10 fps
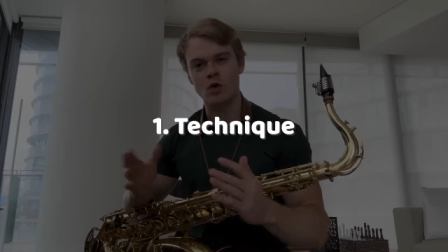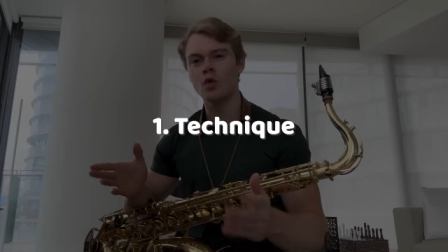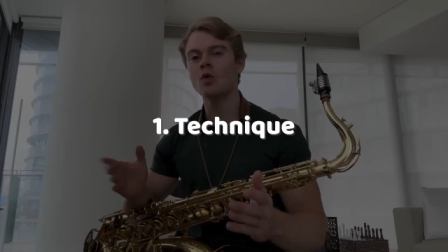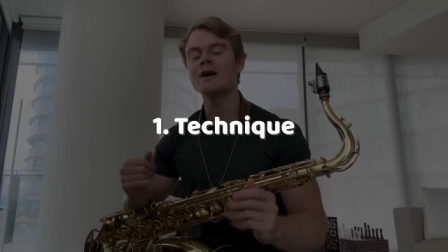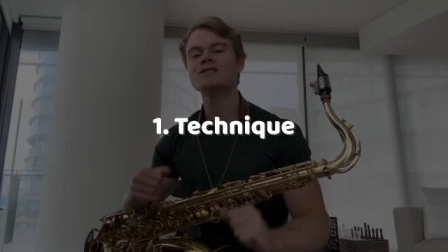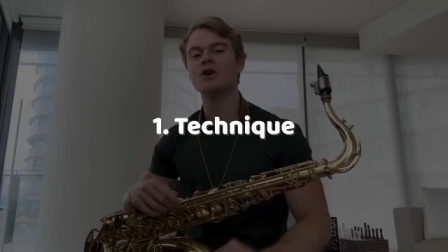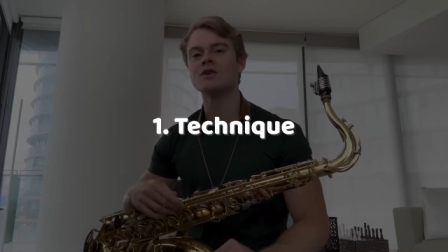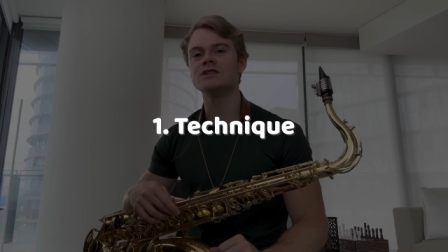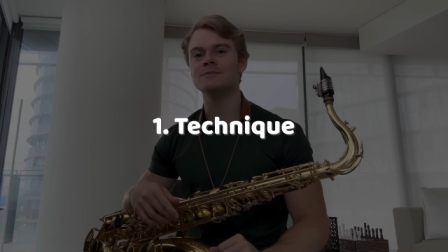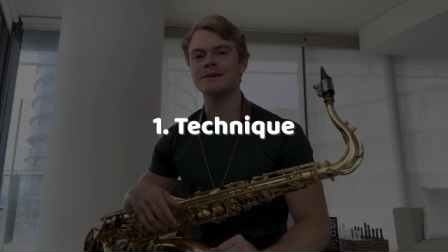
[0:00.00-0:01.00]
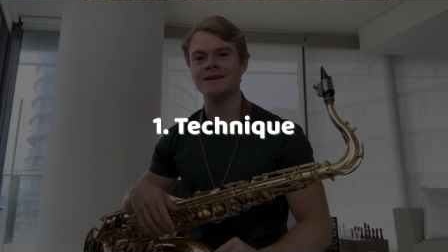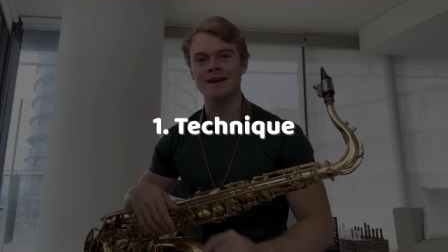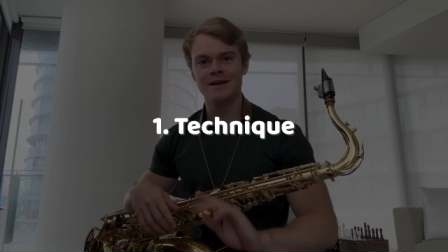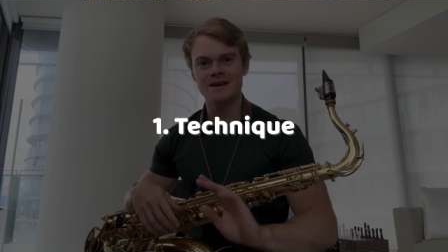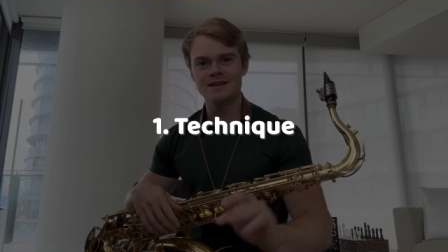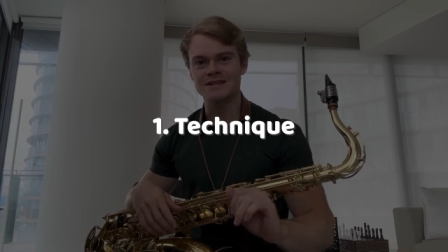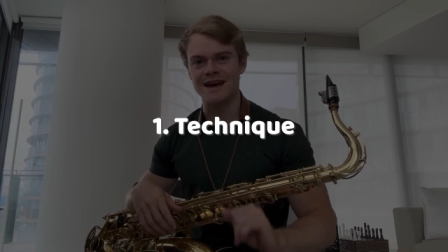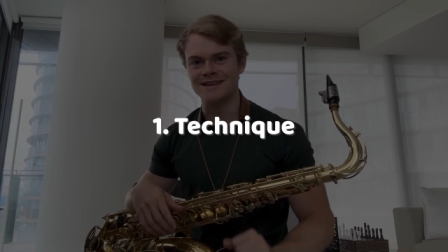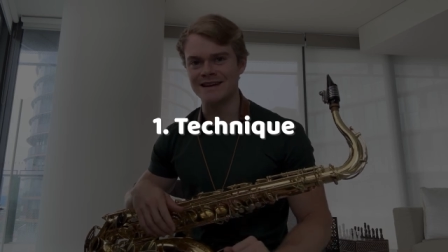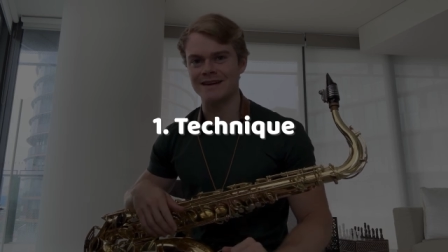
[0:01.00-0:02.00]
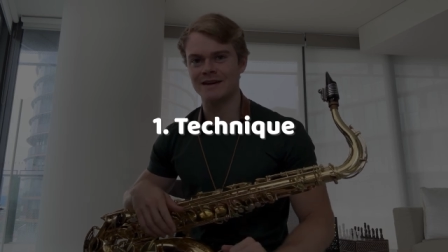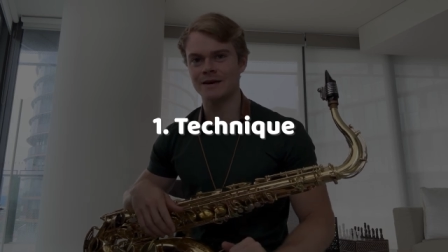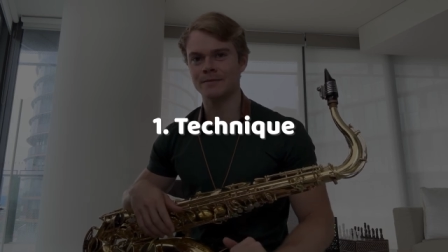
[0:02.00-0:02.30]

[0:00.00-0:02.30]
always going to be technique.